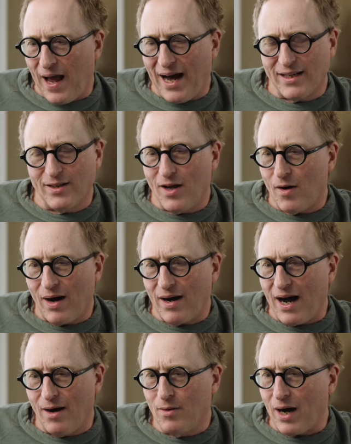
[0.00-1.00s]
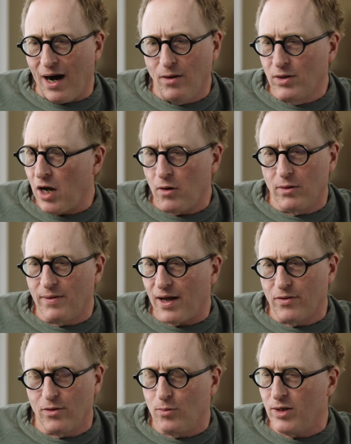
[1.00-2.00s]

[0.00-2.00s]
I don't know. I'll, I'll go around the